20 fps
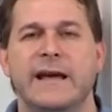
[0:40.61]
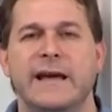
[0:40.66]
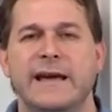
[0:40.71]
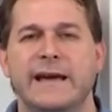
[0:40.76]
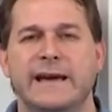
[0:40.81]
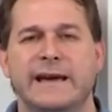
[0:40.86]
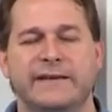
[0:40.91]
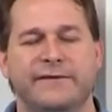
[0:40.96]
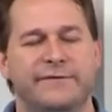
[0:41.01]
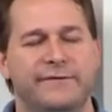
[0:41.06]

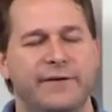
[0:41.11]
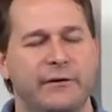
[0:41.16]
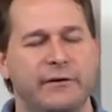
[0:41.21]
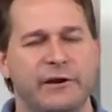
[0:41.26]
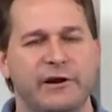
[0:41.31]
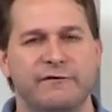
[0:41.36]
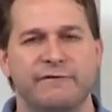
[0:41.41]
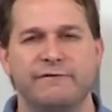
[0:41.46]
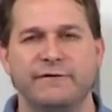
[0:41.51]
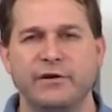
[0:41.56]
it gets very
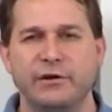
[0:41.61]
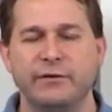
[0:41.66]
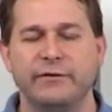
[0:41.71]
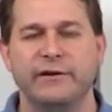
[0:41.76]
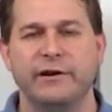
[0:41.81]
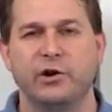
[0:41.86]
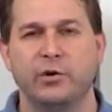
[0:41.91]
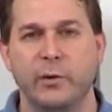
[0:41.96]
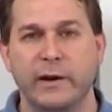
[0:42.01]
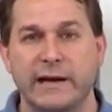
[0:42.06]

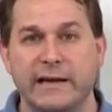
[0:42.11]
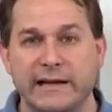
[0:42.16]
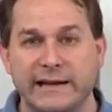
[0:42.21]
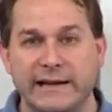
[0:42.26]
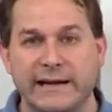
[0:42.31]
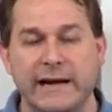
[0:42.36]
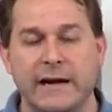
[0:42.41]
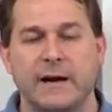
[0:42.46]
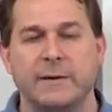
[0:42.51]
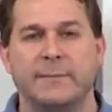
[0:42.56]
confusing
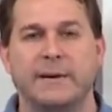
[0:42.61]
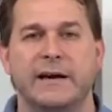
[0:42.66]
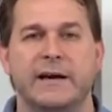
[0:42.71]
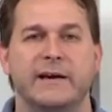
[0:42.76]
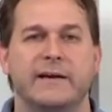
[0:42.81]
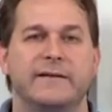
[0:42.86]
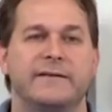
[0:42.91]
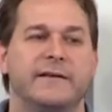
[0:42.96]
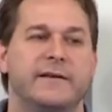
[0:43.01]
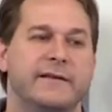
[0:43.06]
quickly
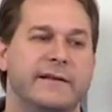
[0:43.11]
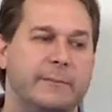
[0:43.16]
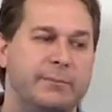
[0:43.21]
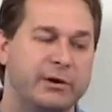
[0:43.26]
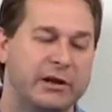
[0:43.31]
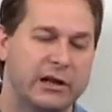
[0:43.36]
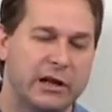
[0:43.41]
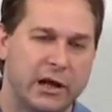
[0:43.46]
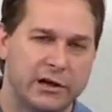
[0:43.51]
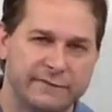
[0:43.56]
because they
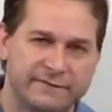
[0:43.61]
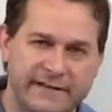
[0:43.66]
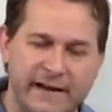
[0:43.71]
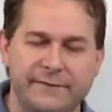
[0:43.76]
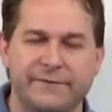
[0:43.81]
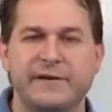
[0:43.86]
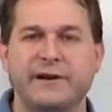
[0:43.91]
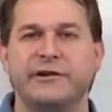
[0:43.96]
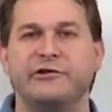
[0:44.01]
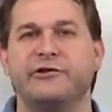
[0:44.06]
put a lot of
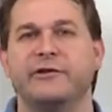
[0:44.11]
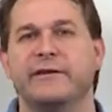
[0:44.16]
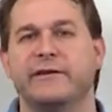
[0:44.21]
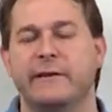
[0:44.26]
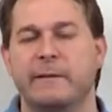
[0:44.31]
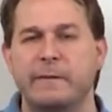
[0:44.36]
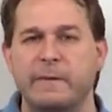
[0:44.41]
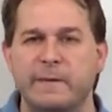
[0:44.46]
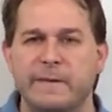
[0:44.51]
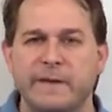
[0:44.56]
definitions
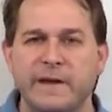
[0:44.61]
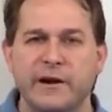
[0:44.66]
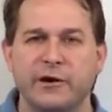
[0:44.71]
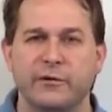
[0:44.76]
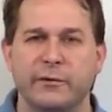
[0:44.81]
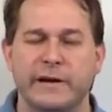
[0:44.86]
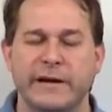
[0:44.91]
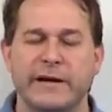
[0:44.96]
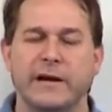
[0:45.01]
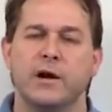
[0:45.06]
and
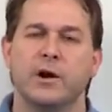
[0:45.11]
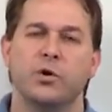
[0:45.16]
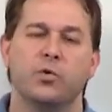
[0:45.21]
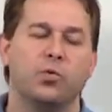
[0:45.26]
theory